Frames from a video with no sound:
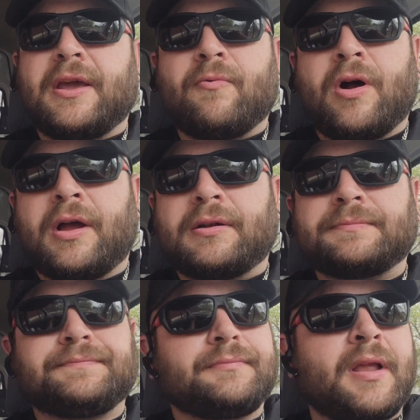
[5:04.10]
they want.
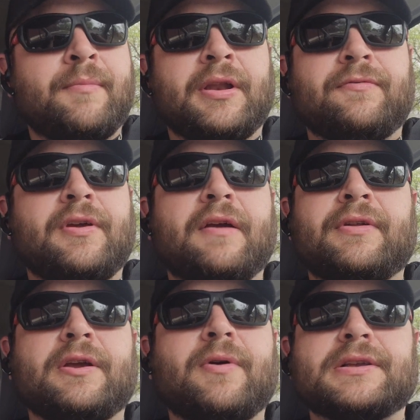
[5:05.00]
I mean, if you have
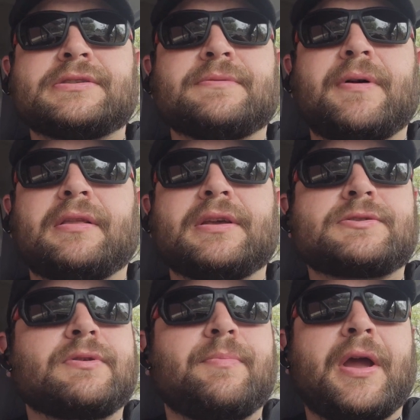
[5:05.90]
any questions about
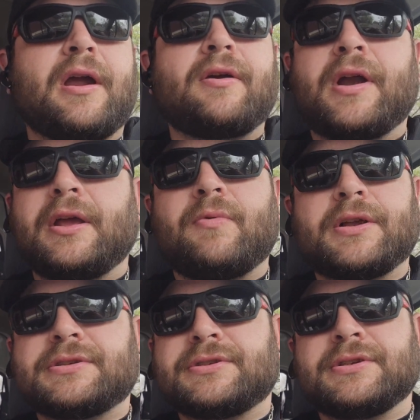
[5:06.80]
this repair or any
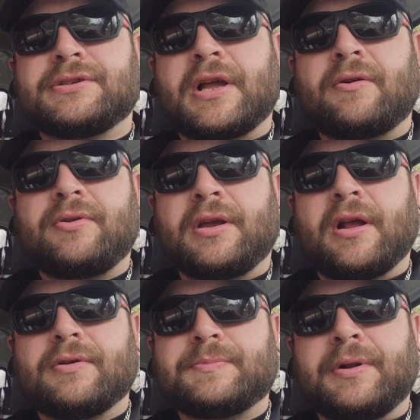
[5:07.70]
questions in general, you can
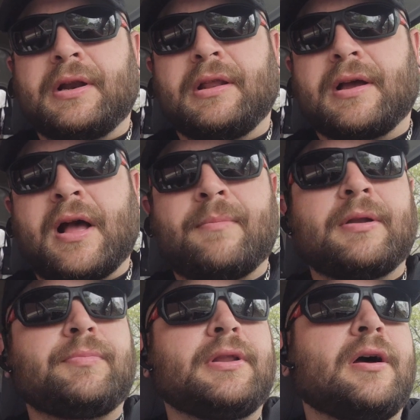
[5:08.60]
always put it in the
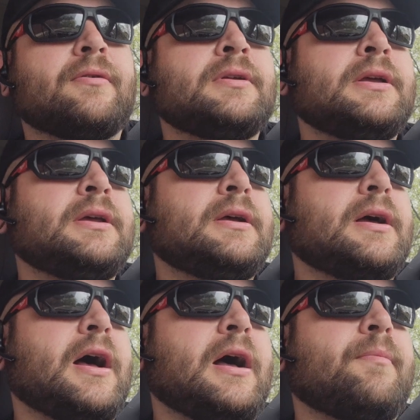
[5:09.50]
comment below.
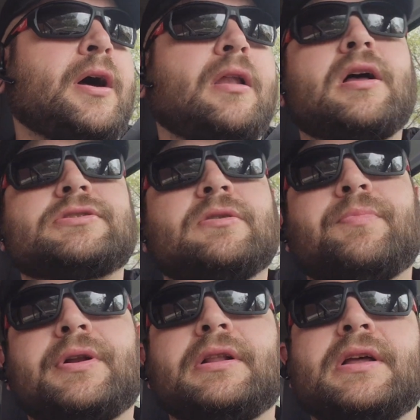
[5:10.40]
I'll also
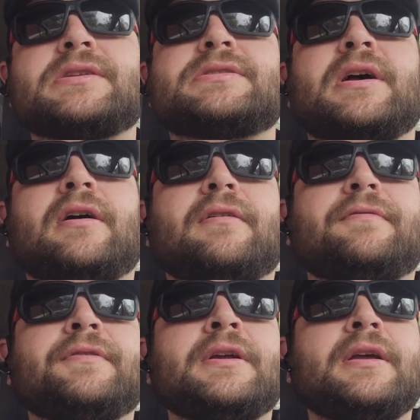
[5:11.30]
put a list
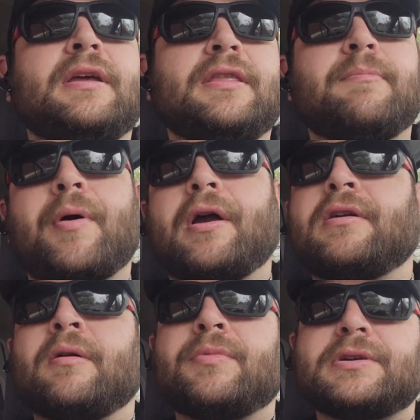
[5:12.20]
of the part
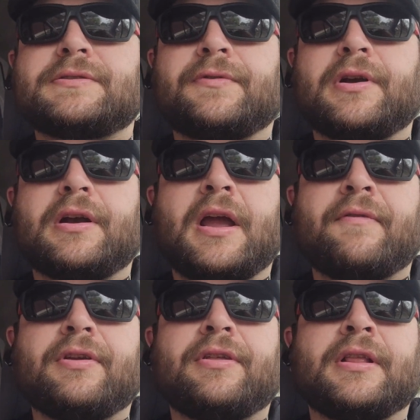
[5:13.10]
numbers for
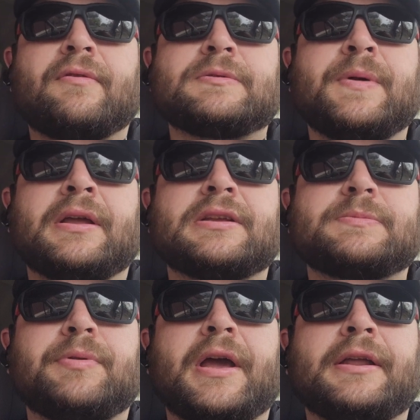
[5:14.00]
everything that was being
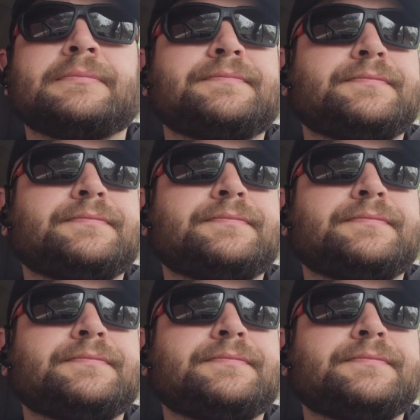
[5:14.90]
displayed